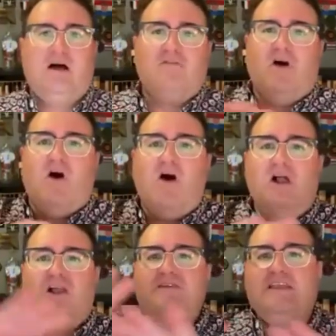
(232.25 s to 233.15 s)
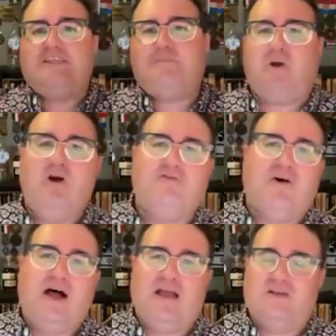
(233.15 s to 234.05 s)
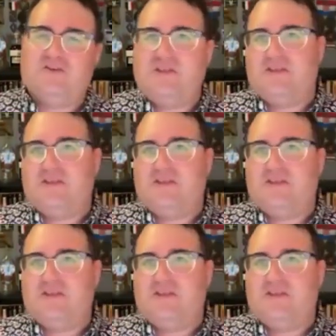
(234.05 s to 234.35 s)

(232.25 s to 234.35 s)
of all of these profiles